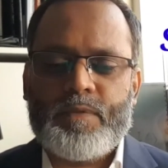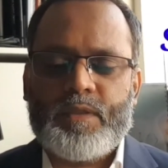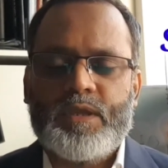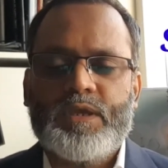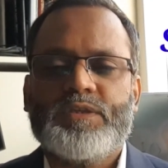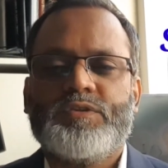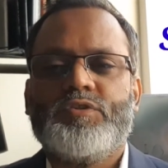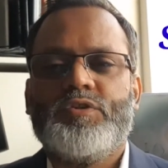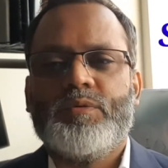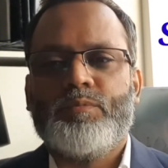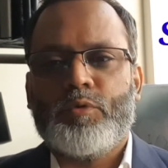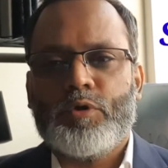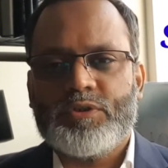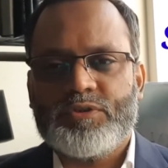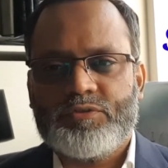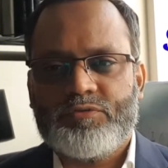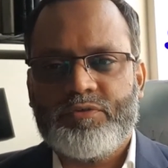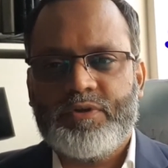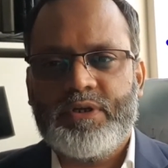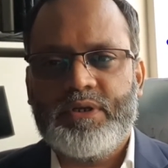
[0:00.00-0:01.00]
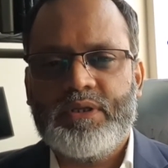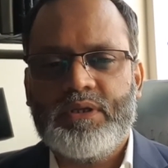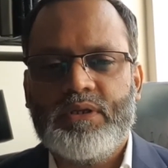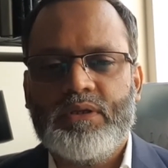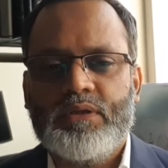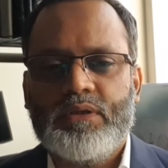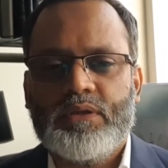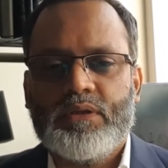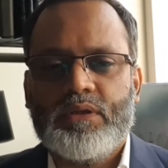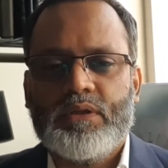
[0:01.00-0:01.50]
is
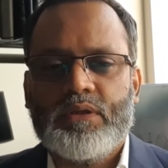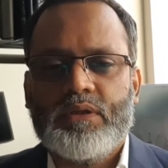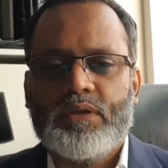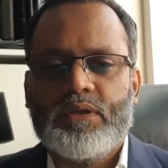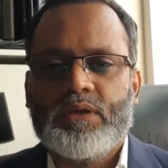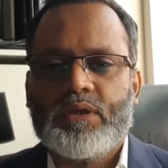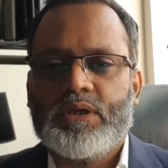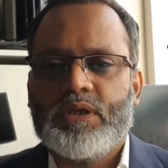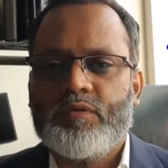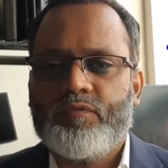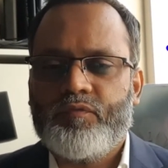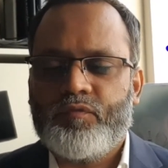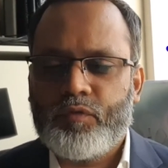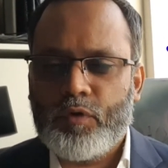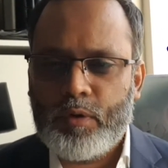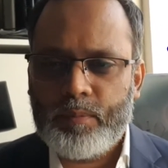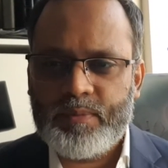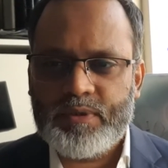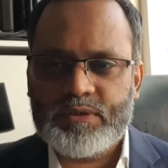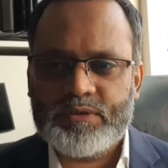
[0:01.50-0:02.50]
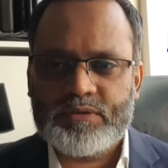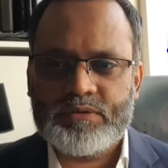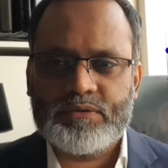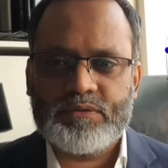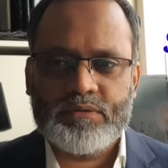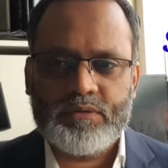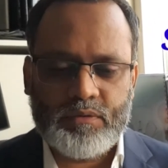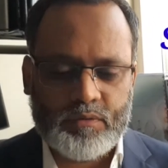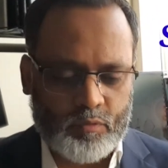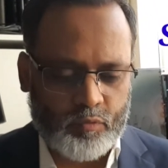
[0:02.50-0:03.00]
demonstrating conformance
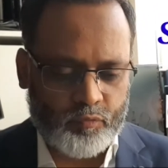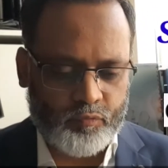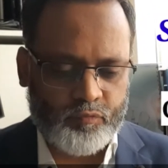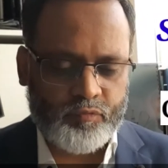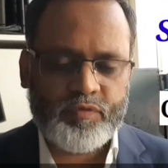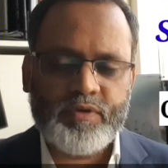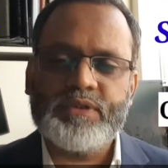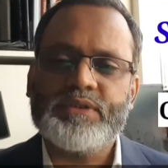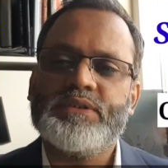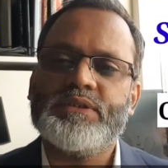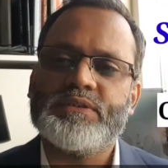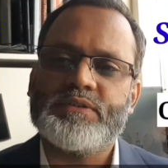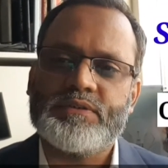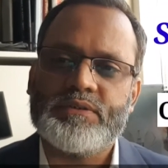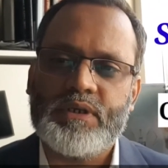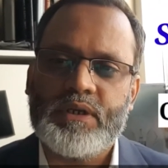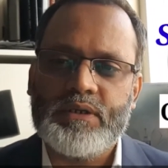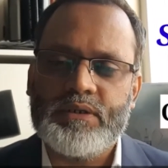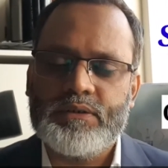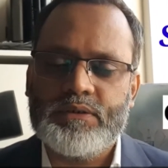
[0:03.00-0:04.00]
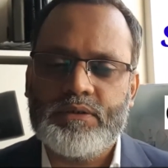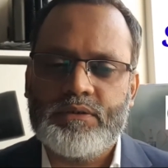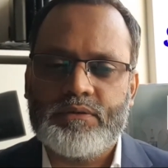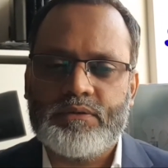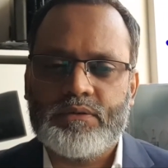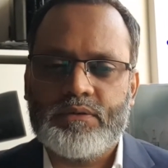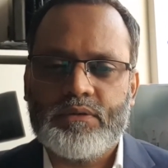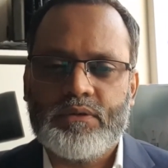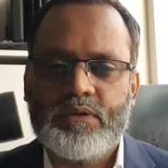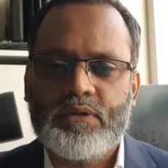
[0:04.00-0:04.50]
with the
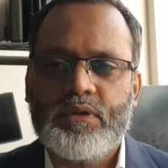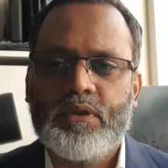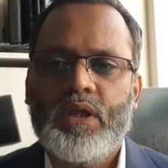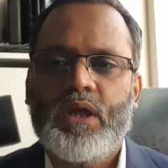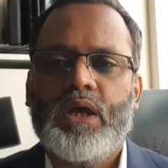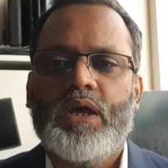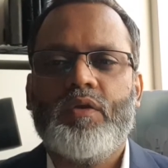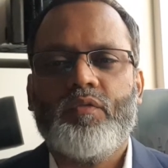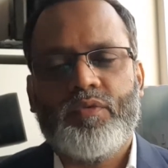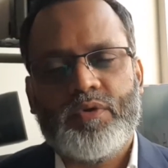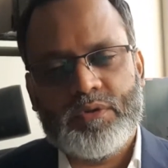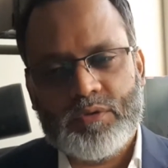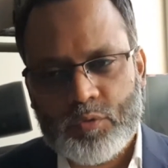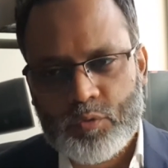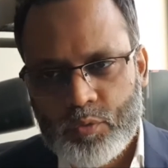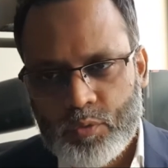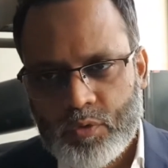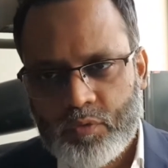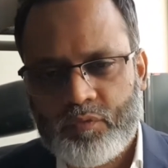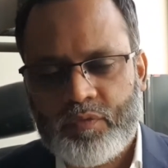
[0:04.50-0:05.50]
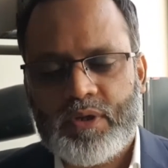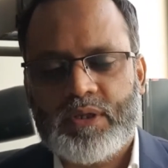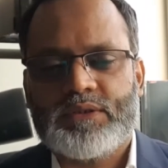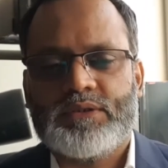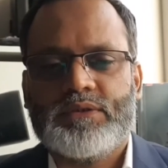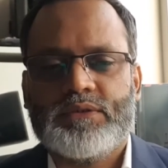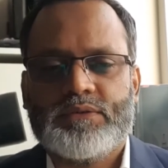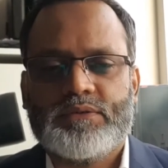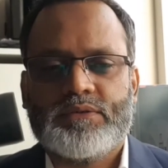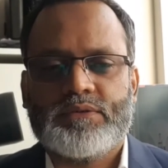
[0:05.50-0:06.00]
standards and with code of
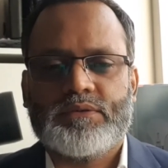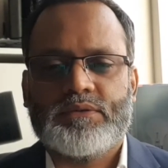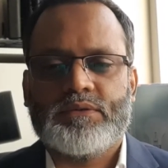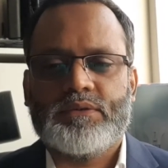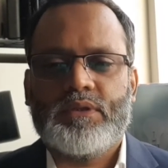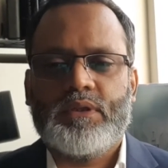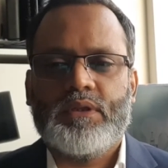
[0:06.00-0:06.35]
ethics,